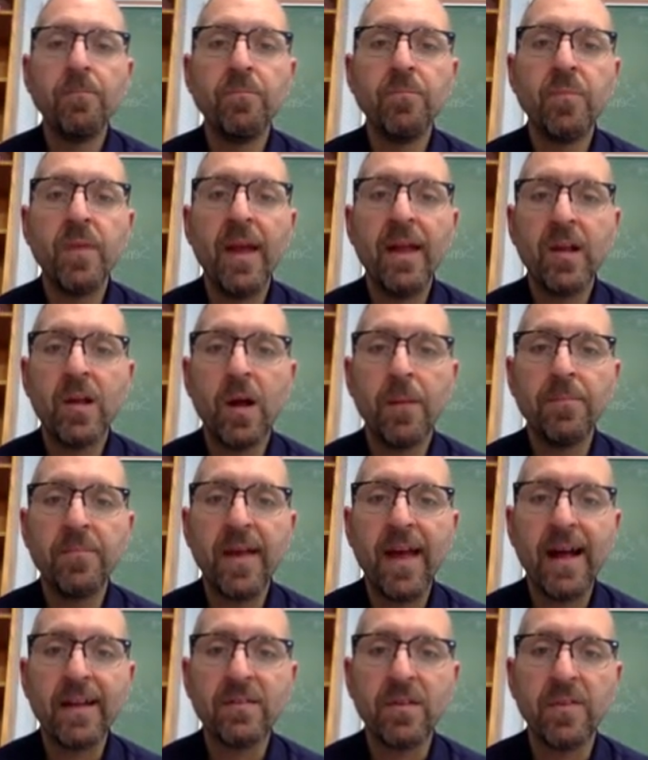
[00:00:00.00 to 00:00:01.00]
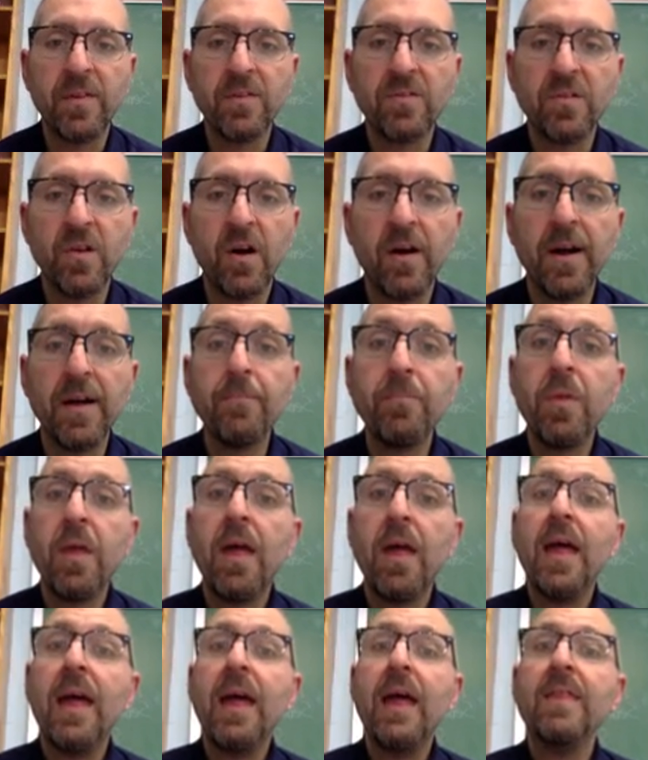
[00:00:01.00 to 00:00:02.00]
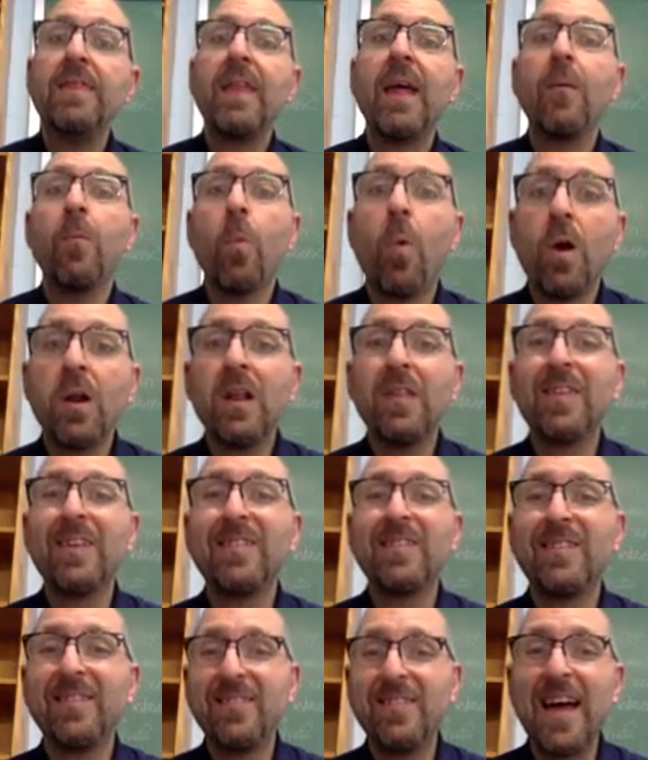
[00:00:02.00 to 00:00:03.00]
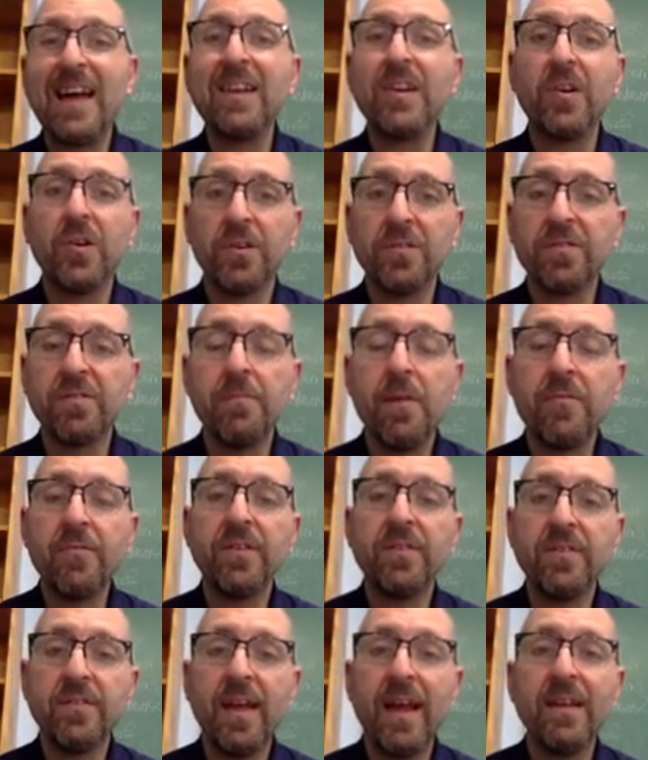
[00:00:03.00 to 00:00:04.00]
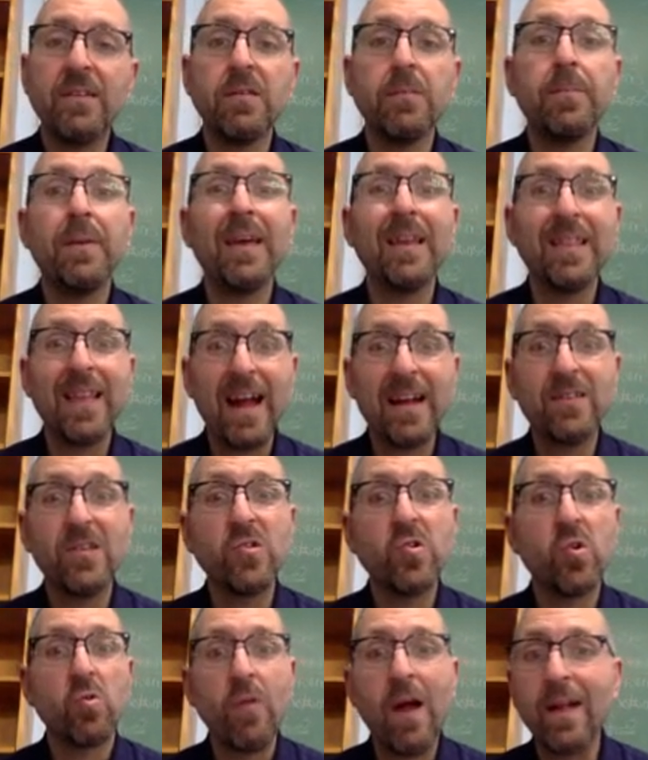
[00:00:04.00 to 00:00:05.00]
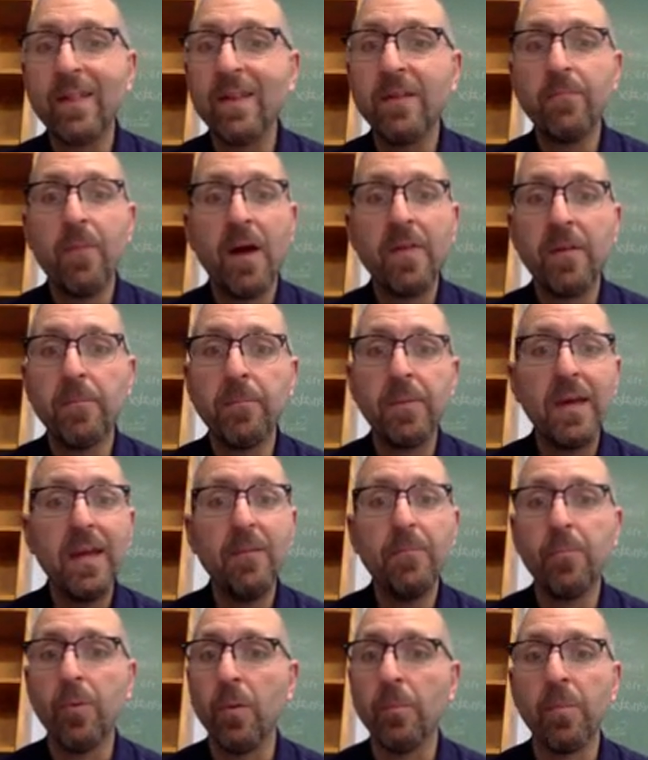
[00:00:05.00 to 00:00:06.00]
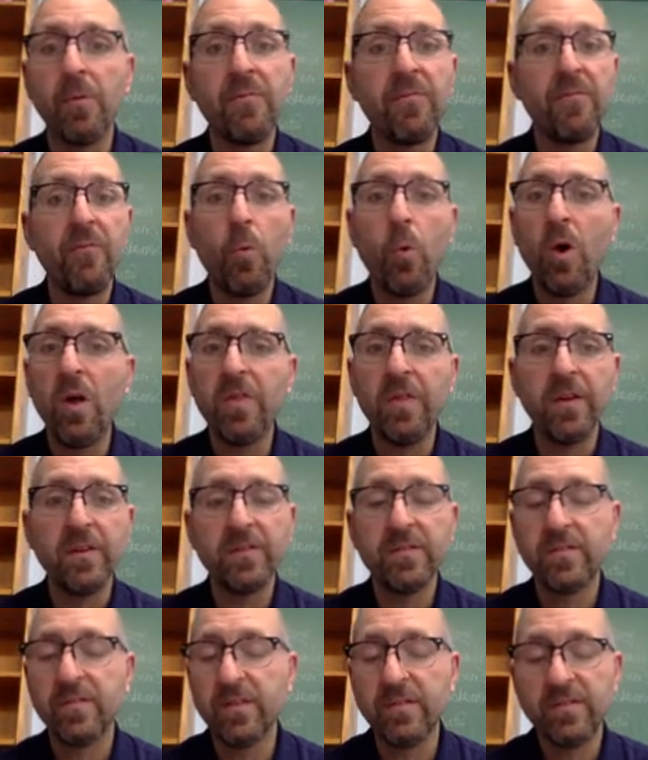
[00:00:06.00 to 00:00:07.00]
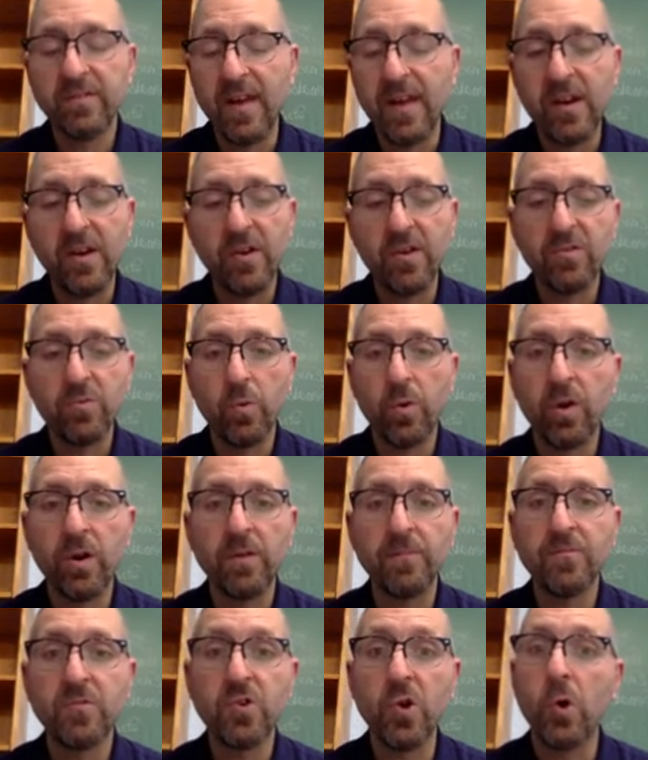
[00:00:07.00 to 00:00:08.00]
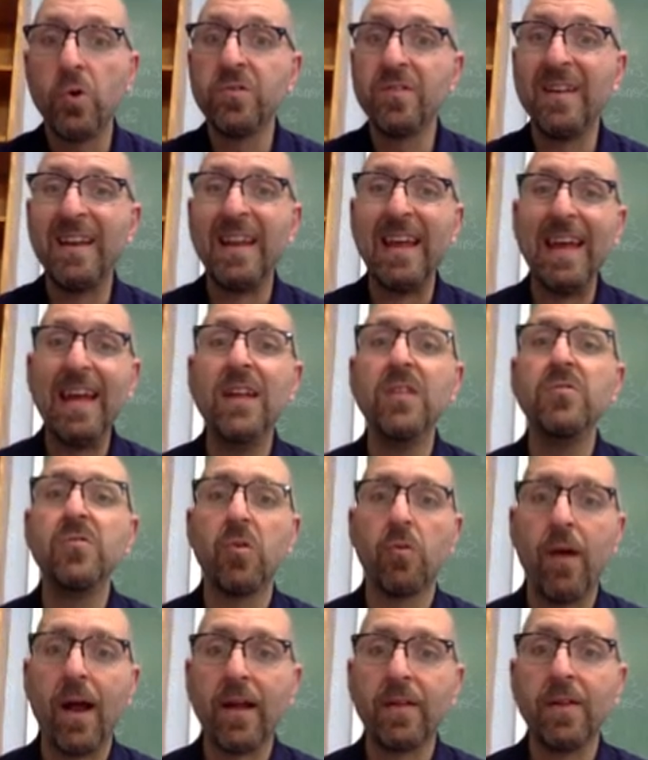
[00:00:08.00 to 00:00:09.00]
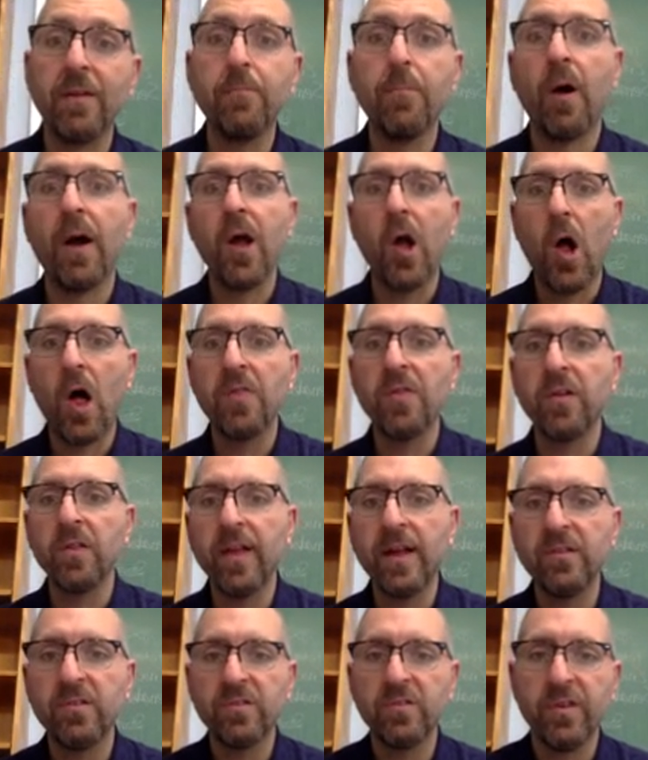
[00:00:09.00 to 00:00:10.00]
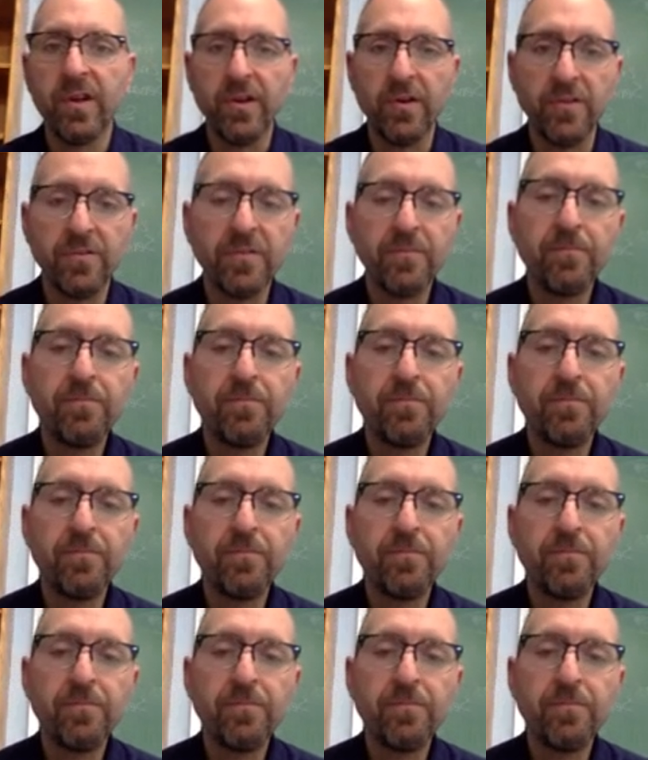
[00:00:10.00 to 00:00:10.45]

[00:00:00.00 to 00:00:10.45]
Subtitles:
income tax at this time. They wanted the senators from every state to be elected directly by the people. Before this, the senators were chosen indirectly by other legislators.